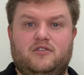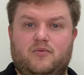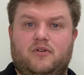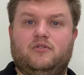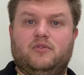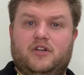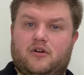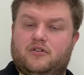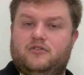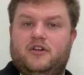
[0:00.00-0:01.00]
as well to really
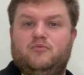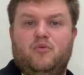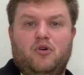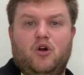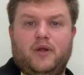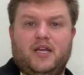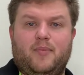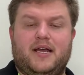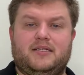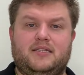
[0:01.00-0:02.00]
kind of stretch my borrowing
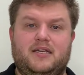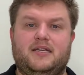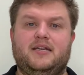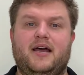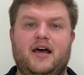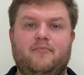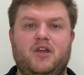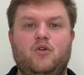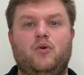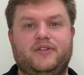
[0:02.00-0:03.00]
capacity
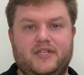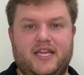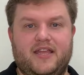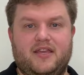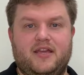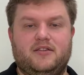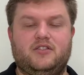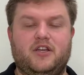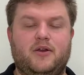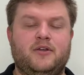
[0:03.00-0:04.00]
in order to get there.
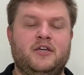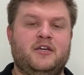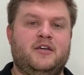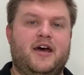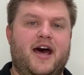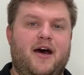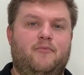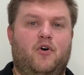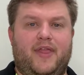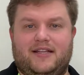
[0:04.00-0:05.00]
So
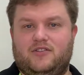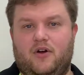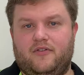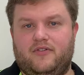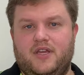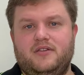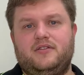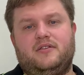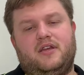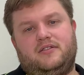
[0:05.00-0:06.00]
on that side of
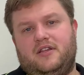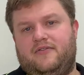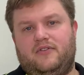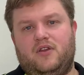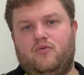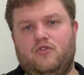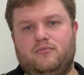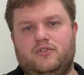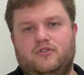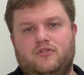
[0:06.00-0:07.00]
things, there's definitely
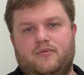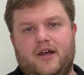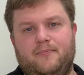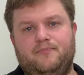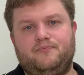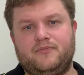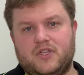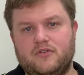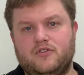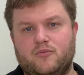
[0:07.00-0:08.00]
room to
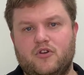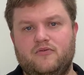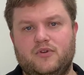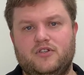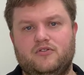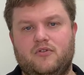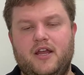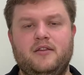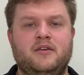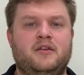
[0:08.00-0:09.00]
move, which is great.